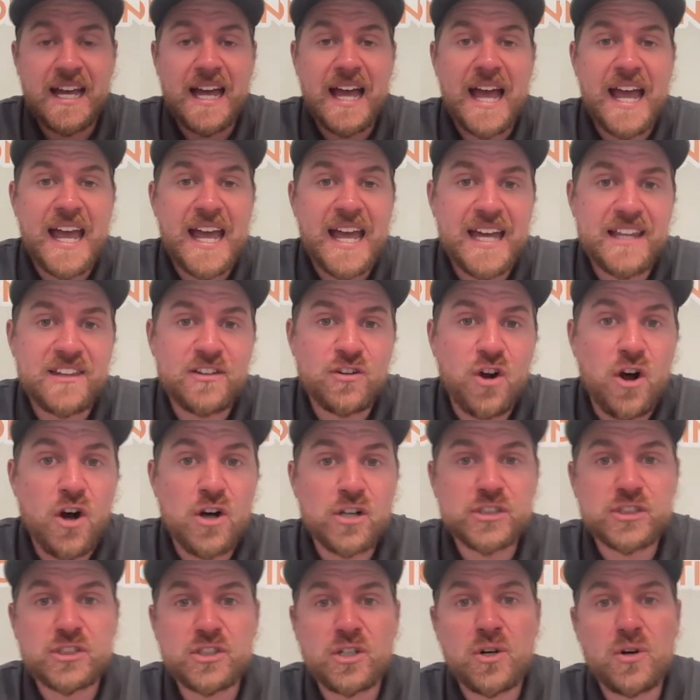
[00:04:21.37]
and they're
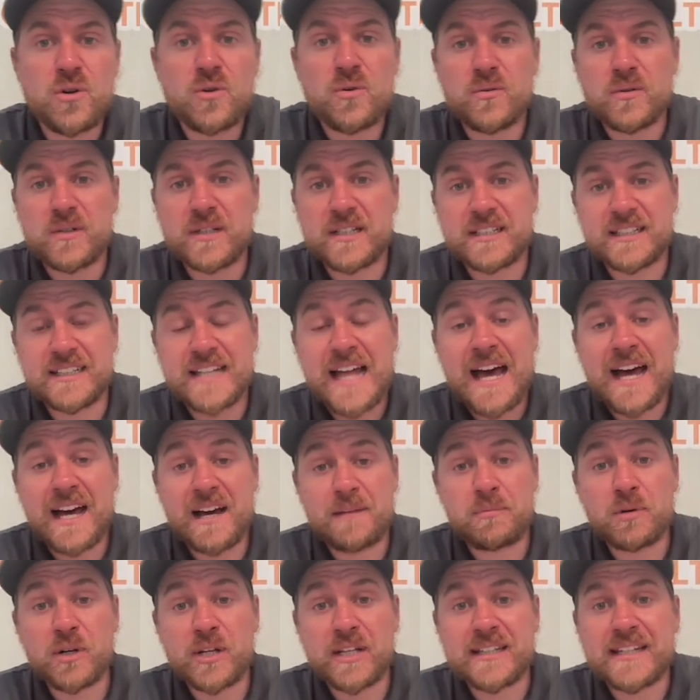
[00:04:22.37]
also la-
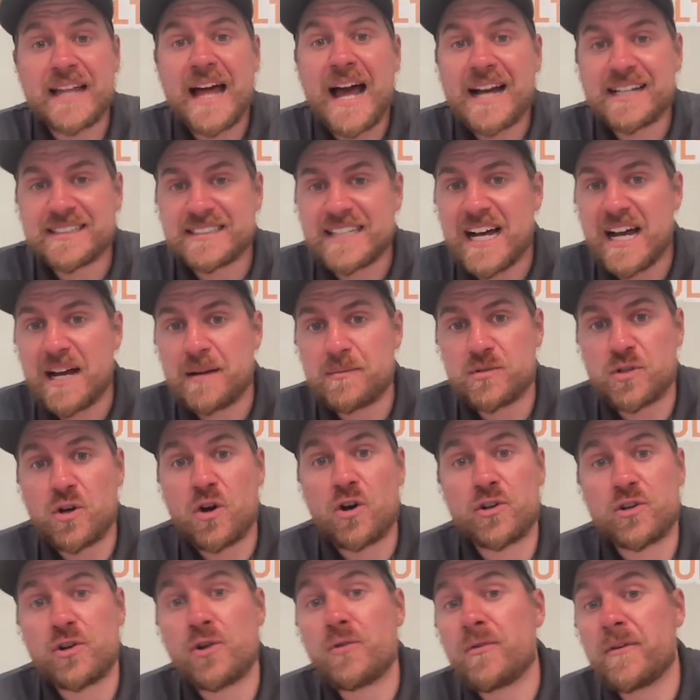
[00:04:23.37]
putting lag times
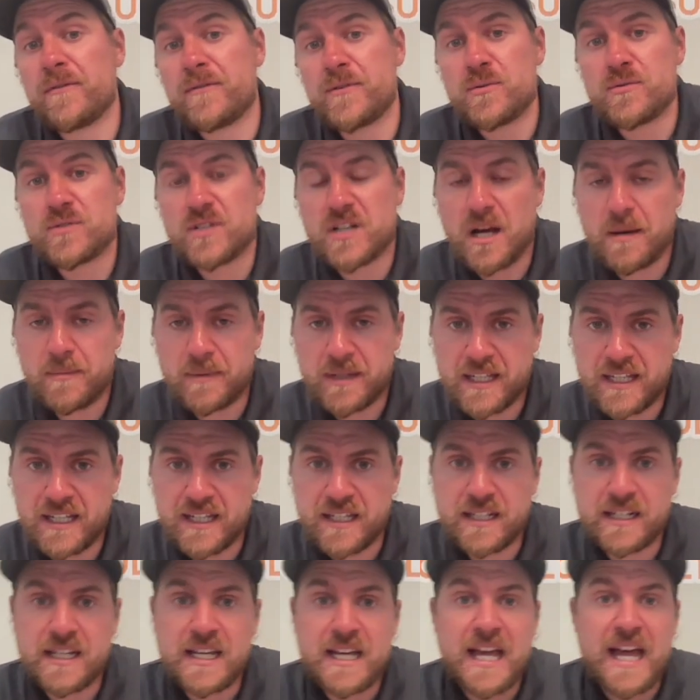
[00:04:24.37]
on new reviews coming
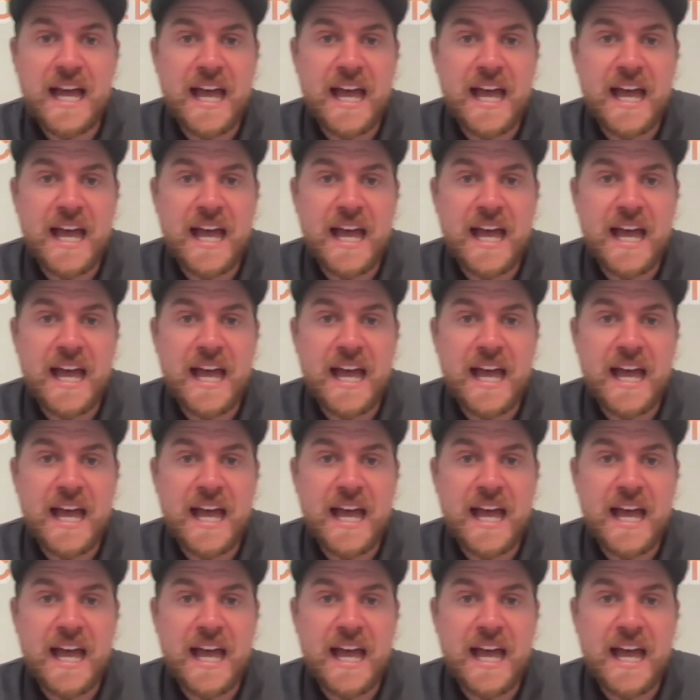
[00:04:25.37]
in.